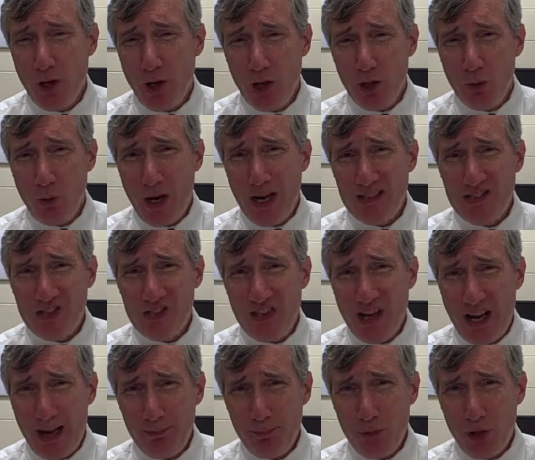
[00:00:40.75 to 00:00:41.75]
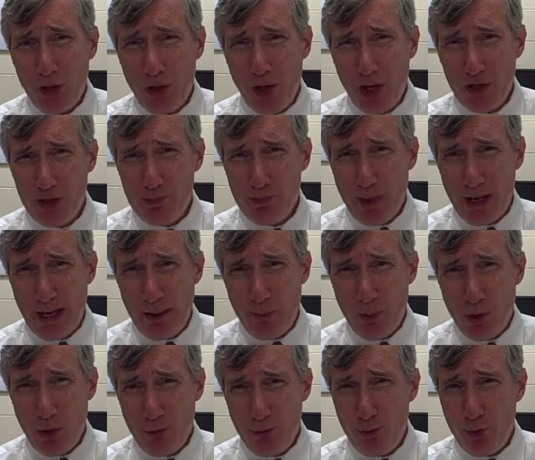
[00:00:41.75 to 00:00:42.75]
otherwise adopt laws by a
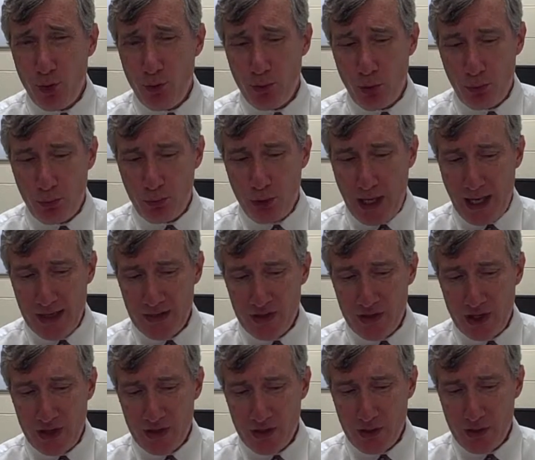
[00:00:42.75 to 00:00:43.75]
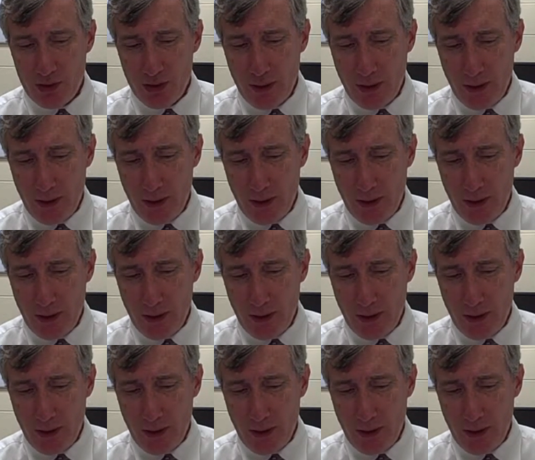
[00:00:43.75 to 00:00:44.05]
more formal process.